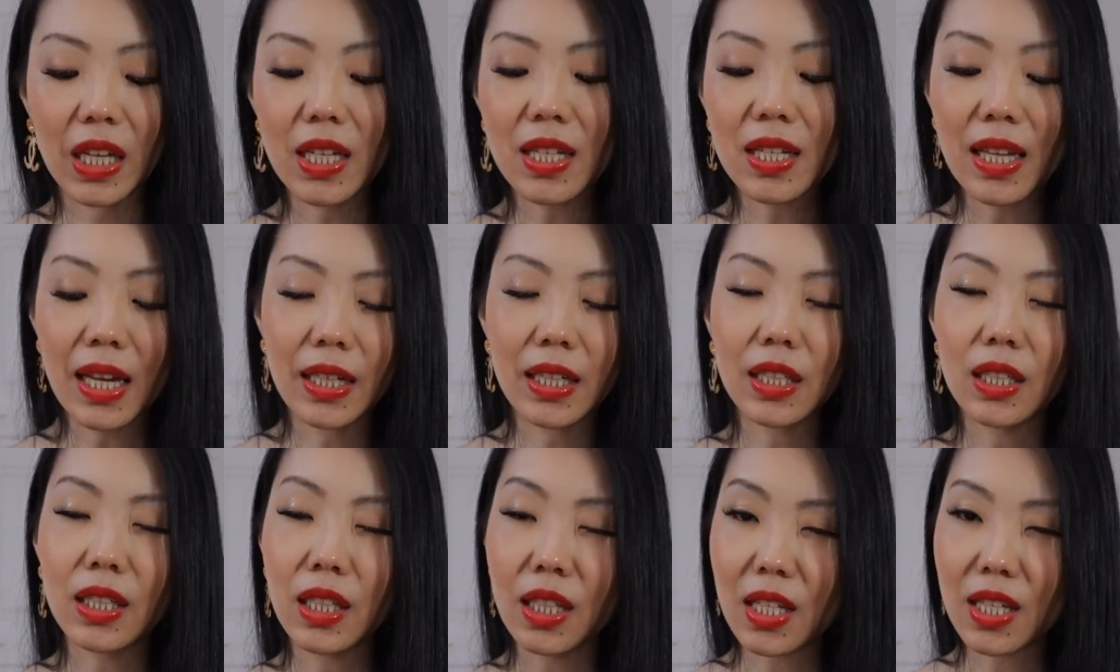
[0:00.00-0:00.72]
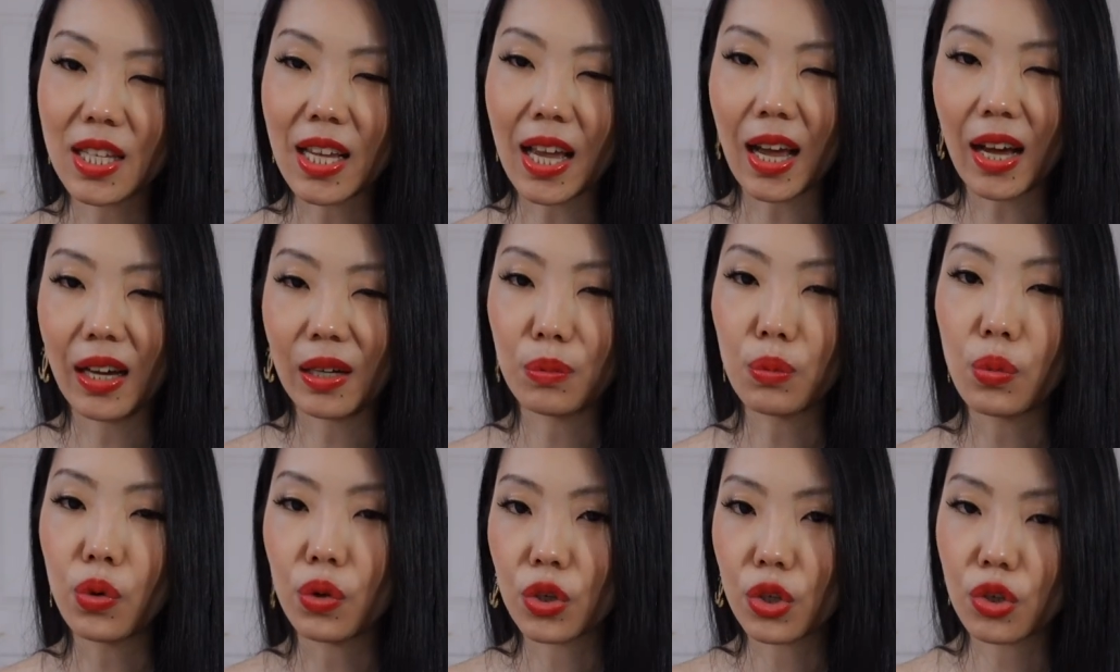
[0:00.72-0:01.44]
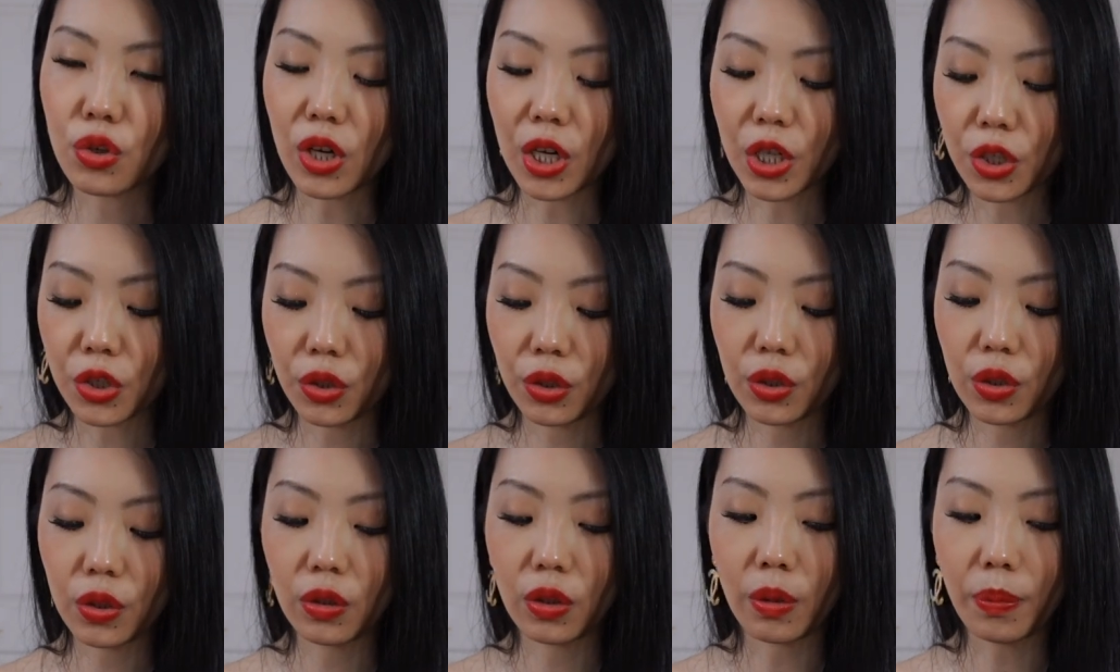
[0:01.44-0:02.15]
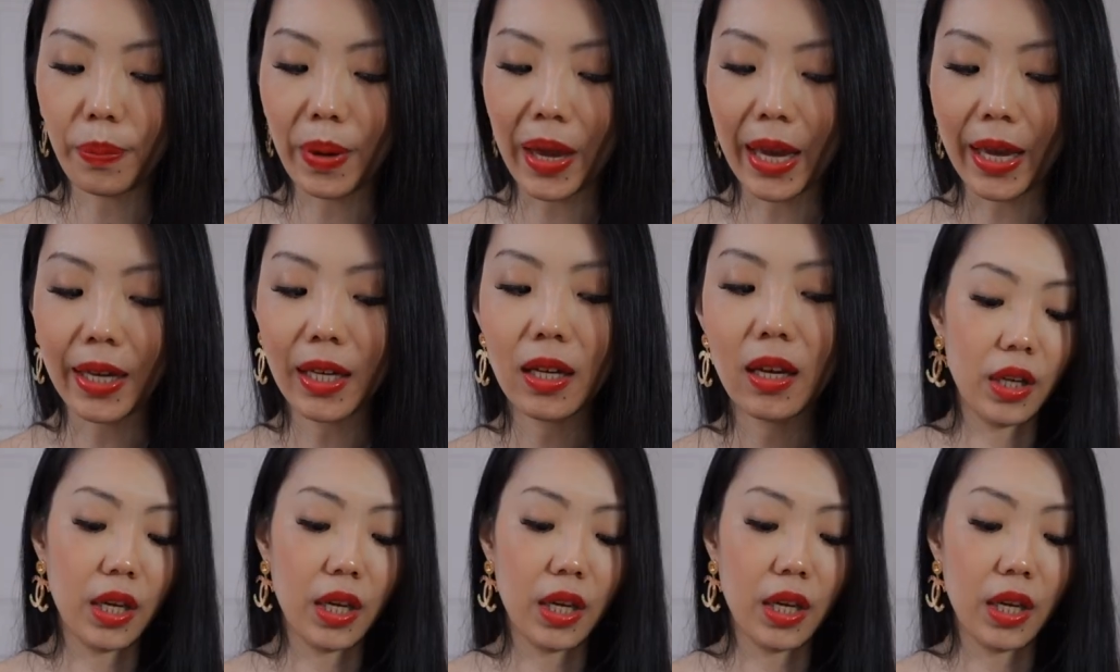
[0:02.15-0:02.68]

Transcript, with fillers: is that it does add more structure to the bag,